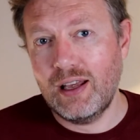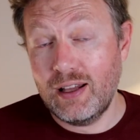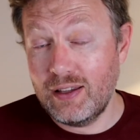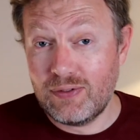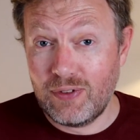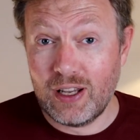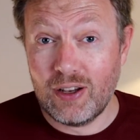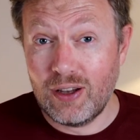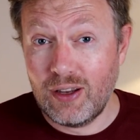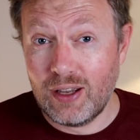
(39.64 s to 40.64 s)
in this
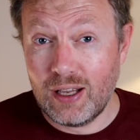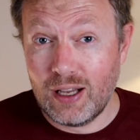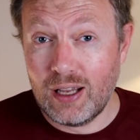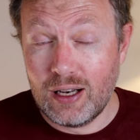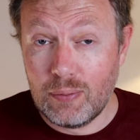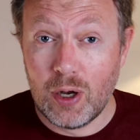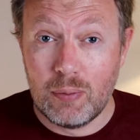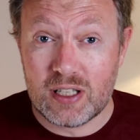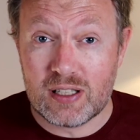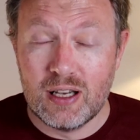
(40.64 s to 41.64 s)
video in a
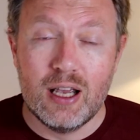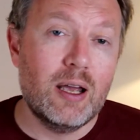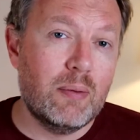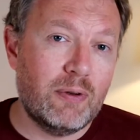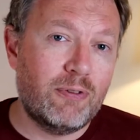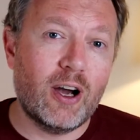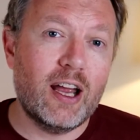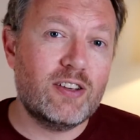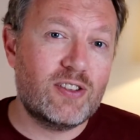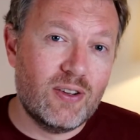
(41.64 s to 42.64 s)
moment. Before
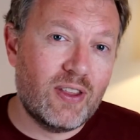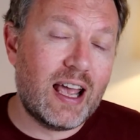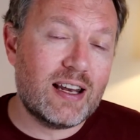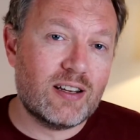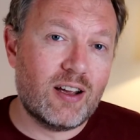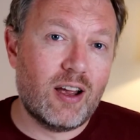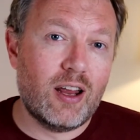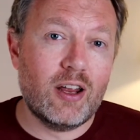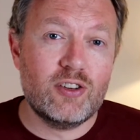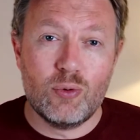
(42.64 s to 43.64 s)
I do that,
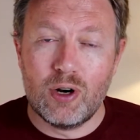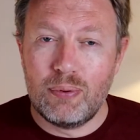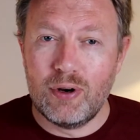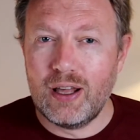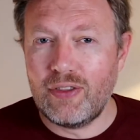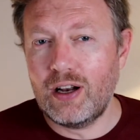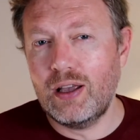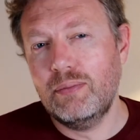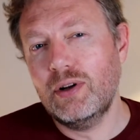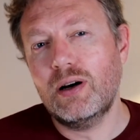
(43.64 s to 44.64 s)
I do want to point out that I
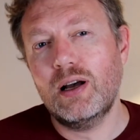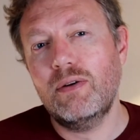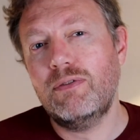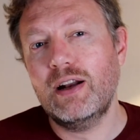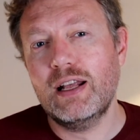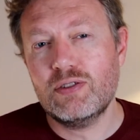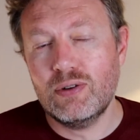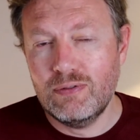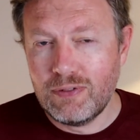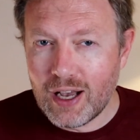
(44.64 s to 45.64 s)
am not a
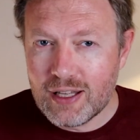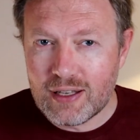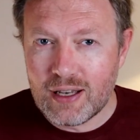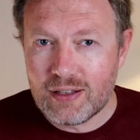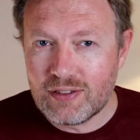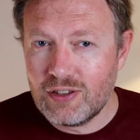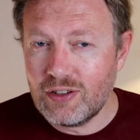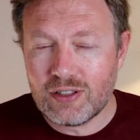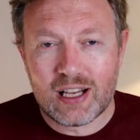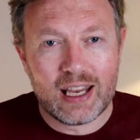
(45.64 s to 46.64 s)
financial advisor, so do
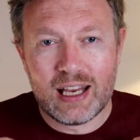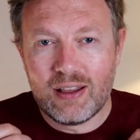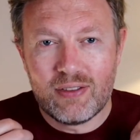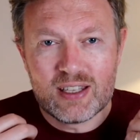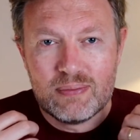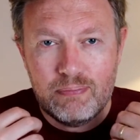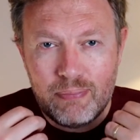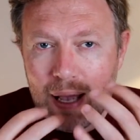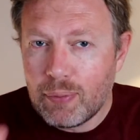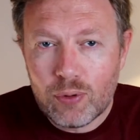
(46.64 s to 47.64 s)
not take any of this
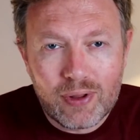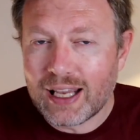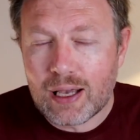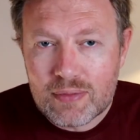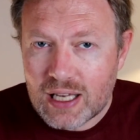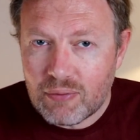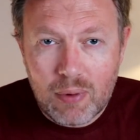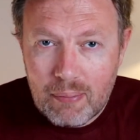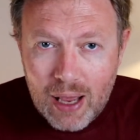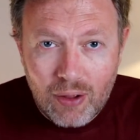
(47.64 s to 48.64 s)
babble that comes out of
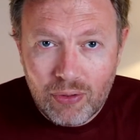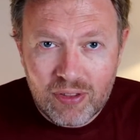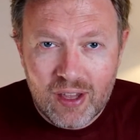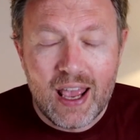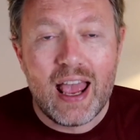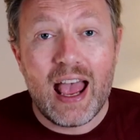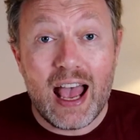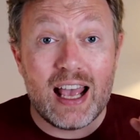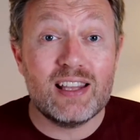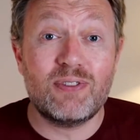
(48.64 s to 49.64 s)
my mouth
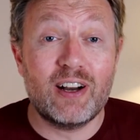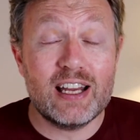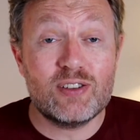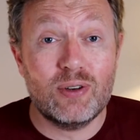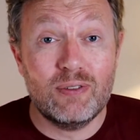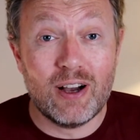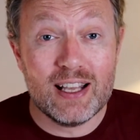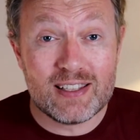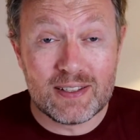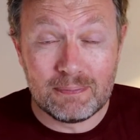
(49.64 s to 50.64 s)
as financial
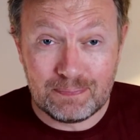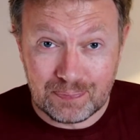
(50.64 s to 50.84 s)
advice.